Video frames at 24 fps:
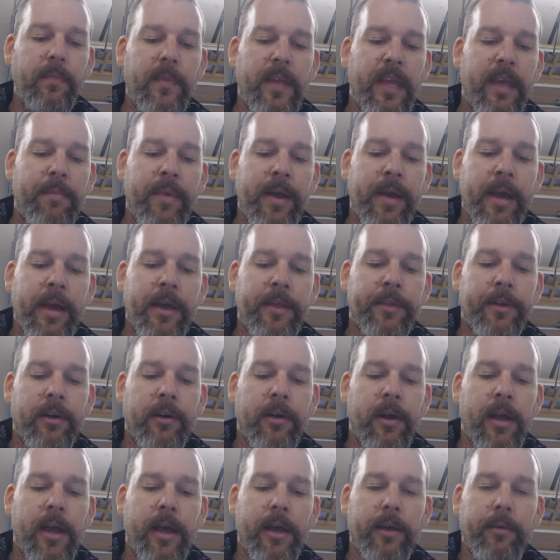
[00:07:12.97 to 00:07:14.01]
and my
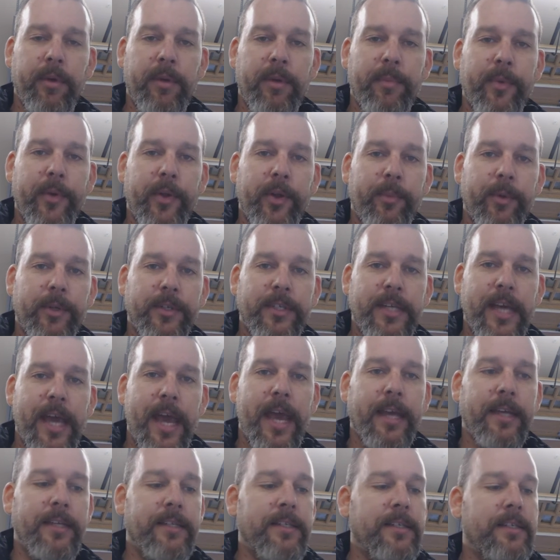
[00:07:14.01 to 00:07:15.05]
other rebuildable
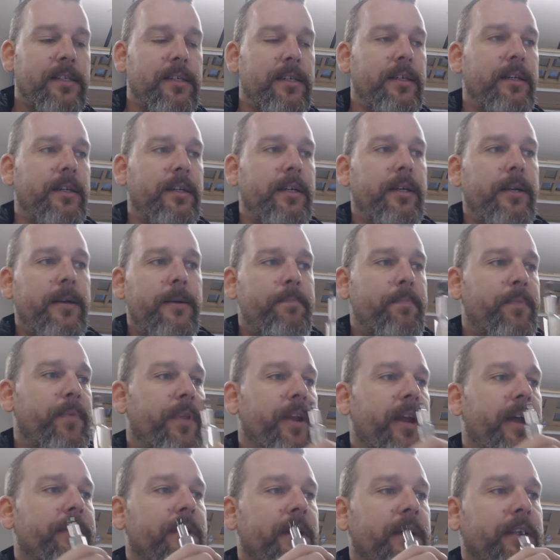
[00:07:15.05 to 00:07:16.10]
tanks
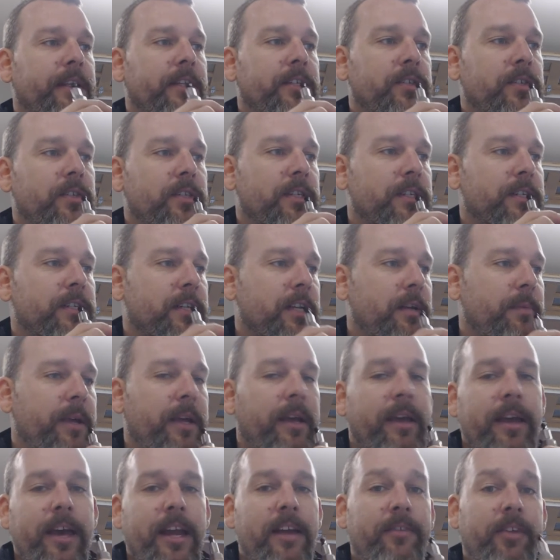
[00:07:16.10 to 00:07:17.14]
that I thought this was just going to
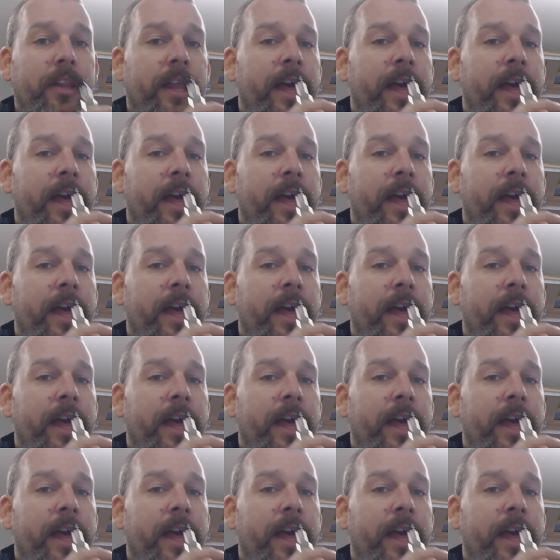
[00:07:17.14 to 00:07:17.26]
be kind of a